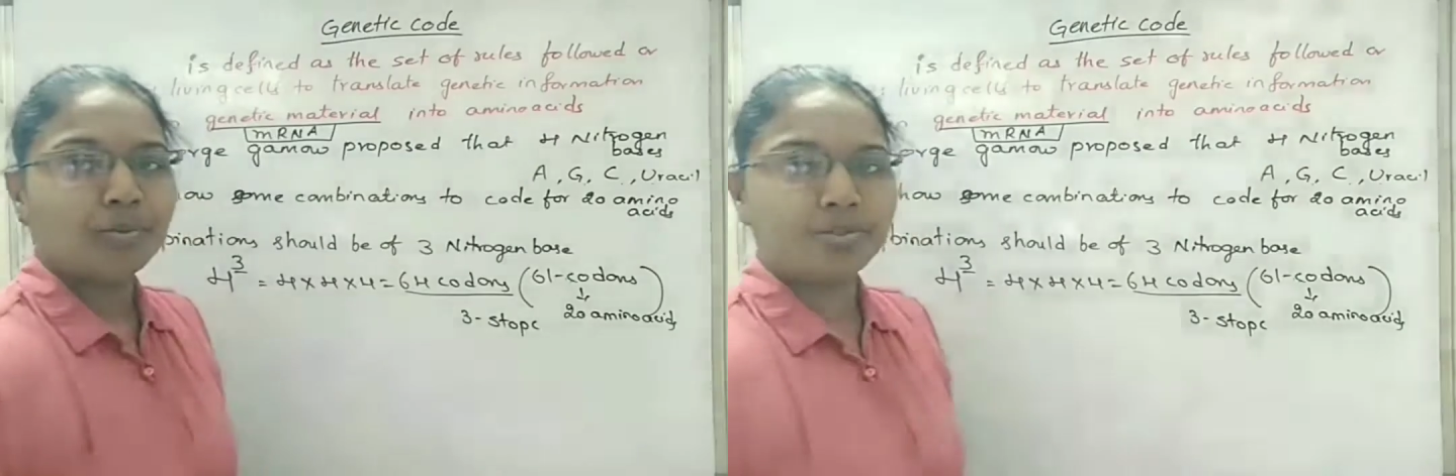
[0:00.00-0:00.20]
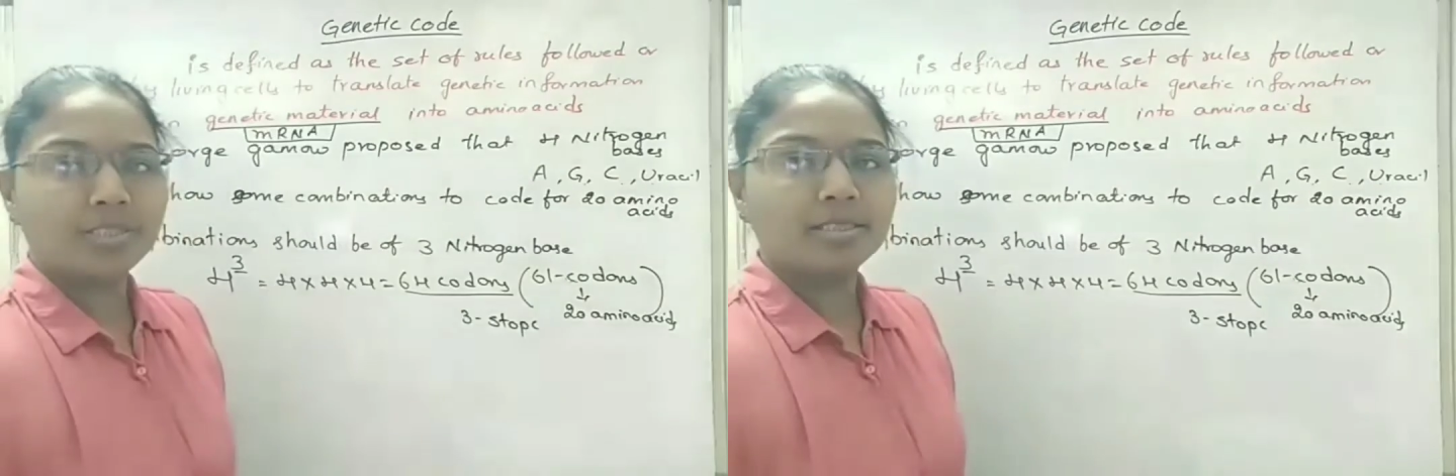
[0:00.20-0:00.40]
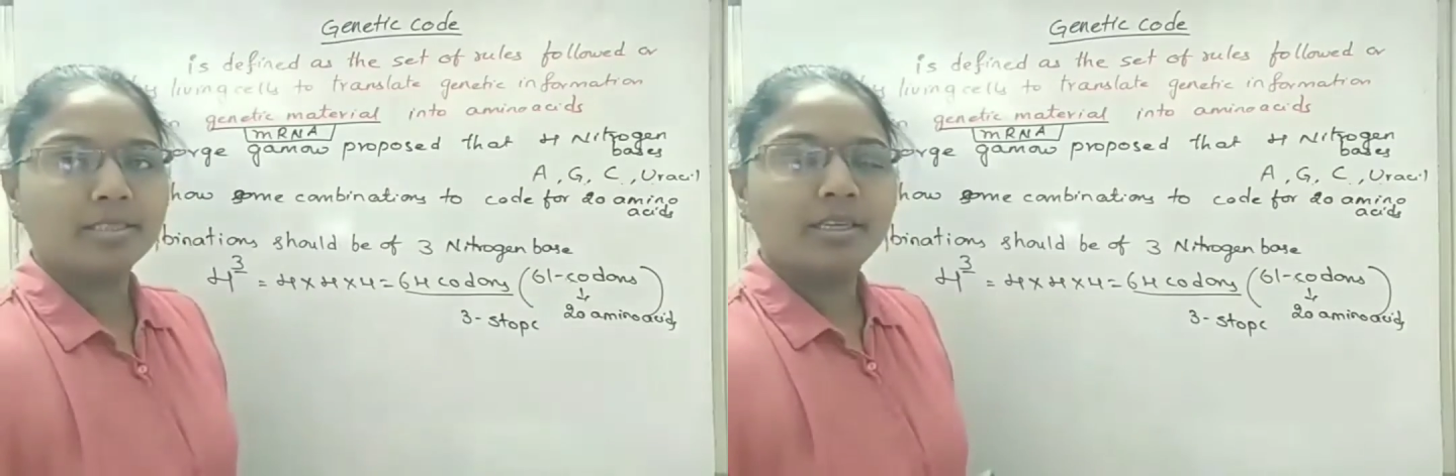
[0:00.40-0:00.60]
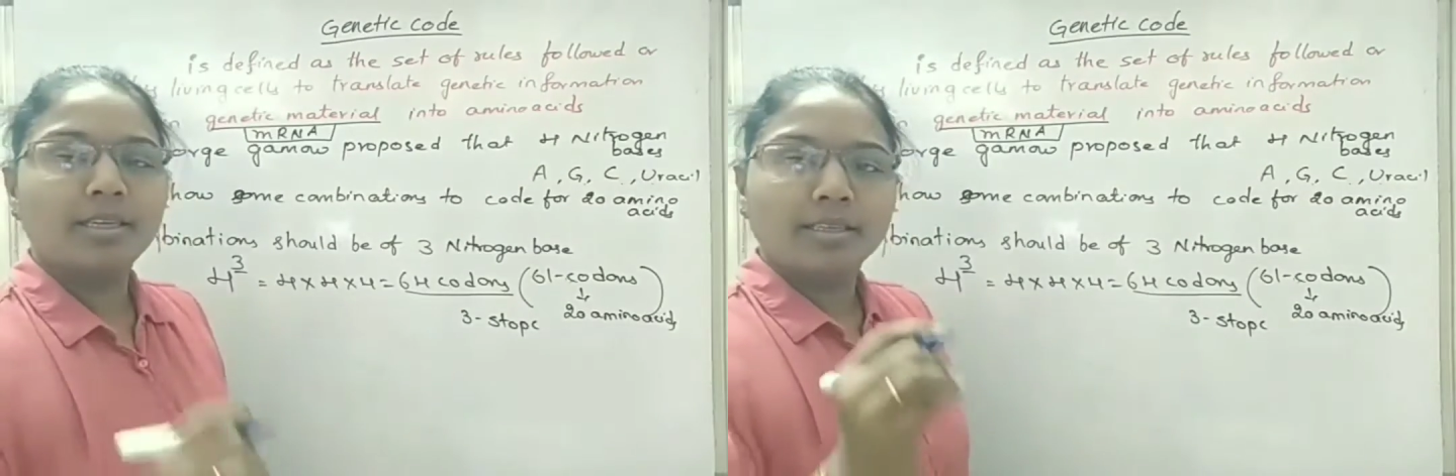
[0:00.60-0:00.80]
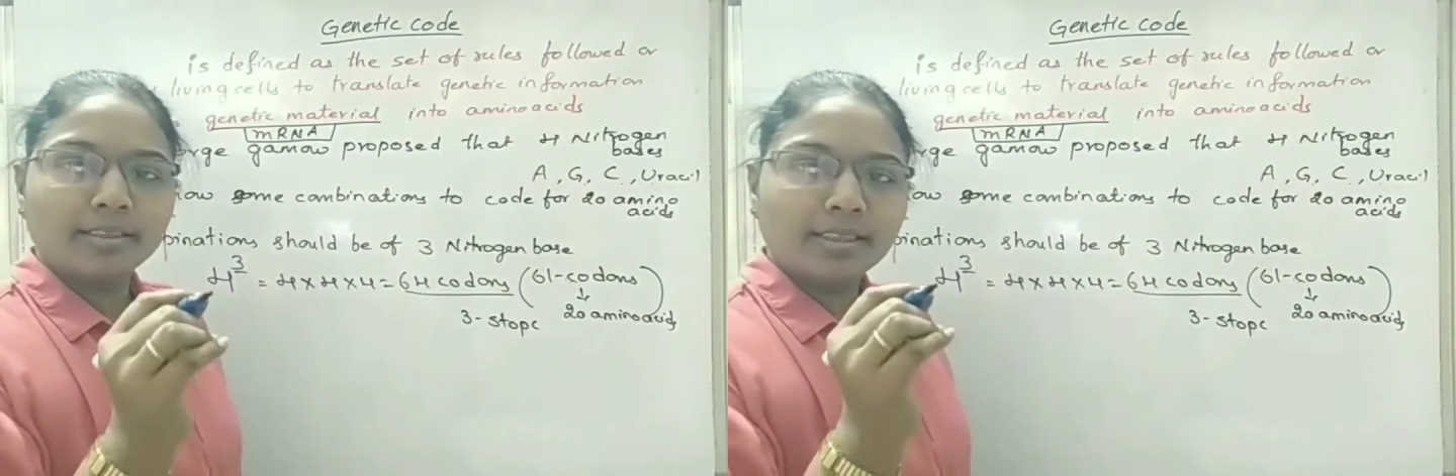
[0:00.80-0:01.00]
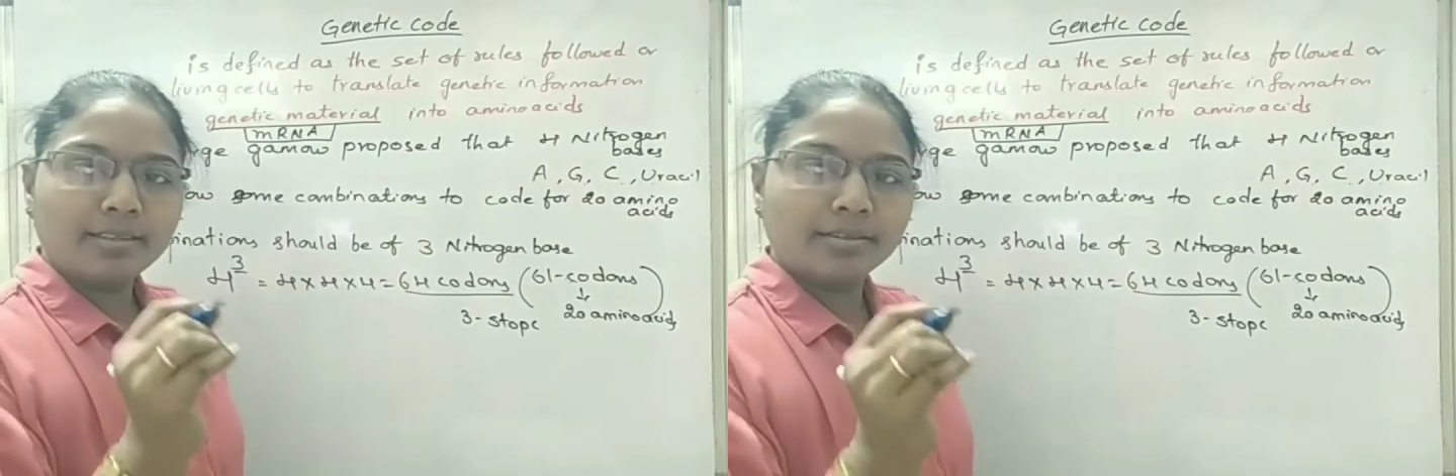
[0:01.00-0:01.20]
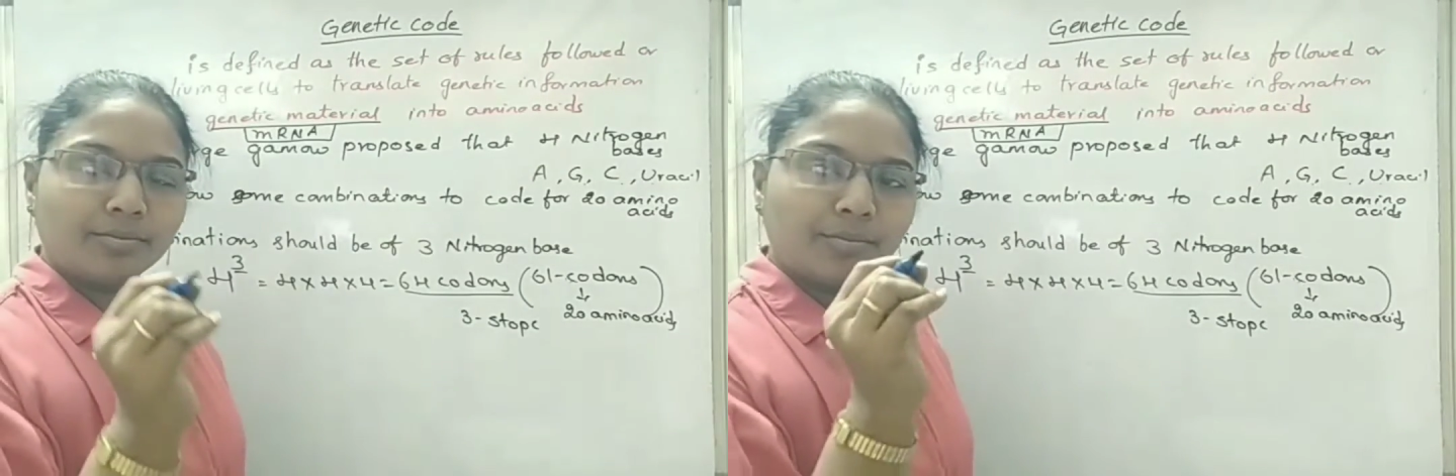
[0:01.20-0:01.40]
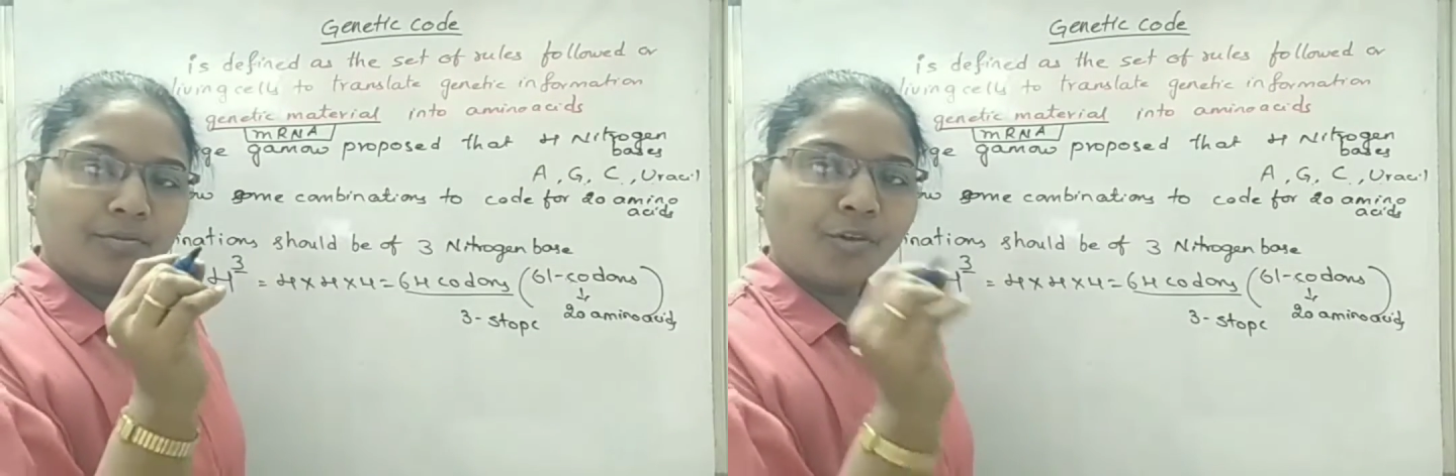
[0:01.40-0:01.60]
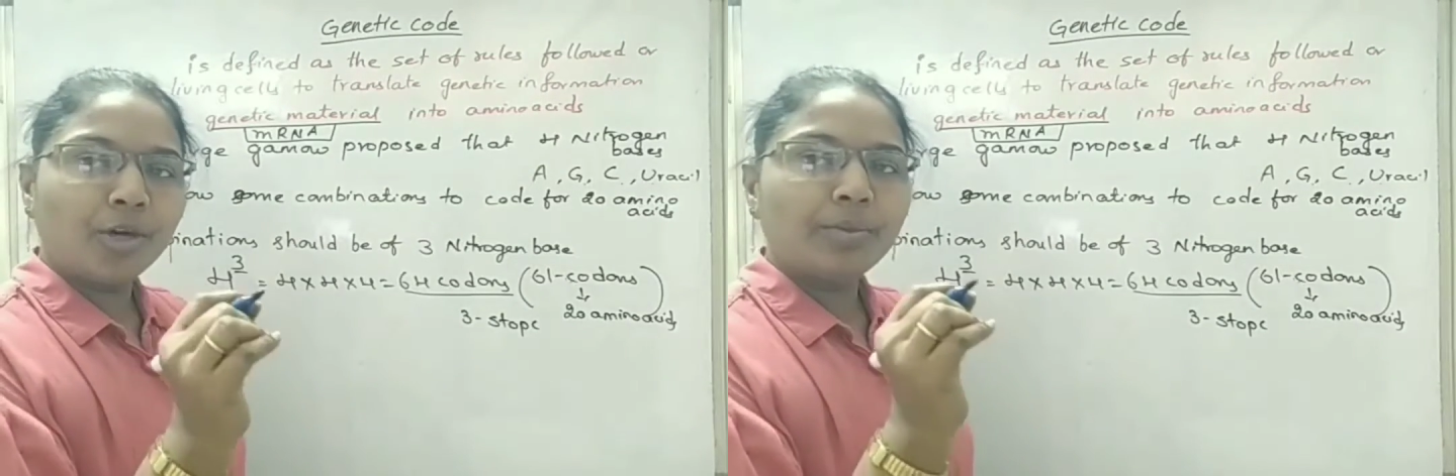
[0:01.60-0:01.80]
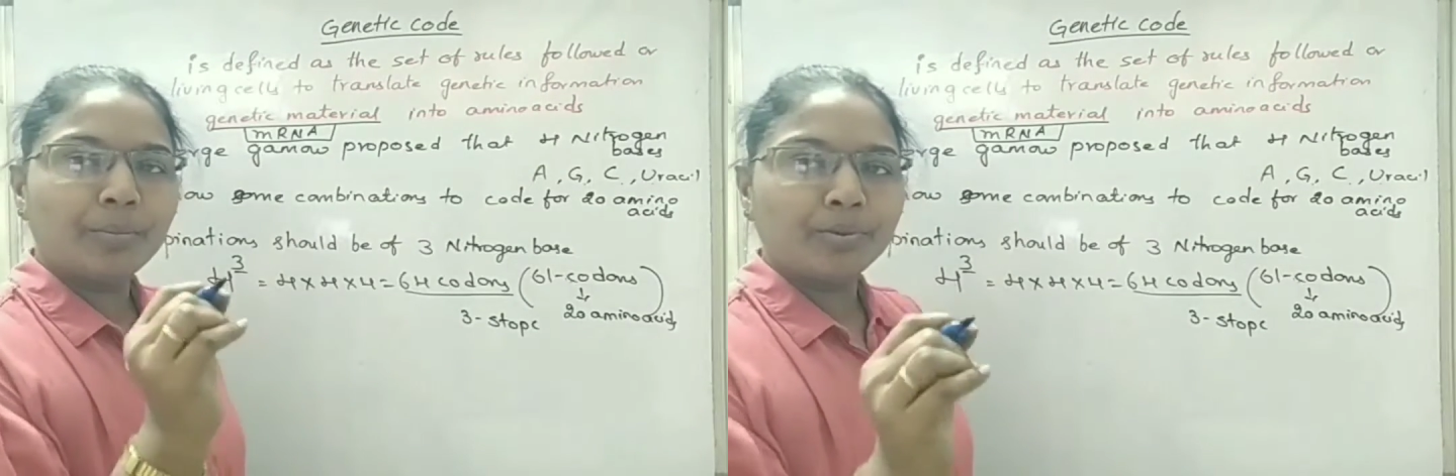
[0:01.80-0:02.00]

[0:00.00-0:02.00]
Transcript: process, the formed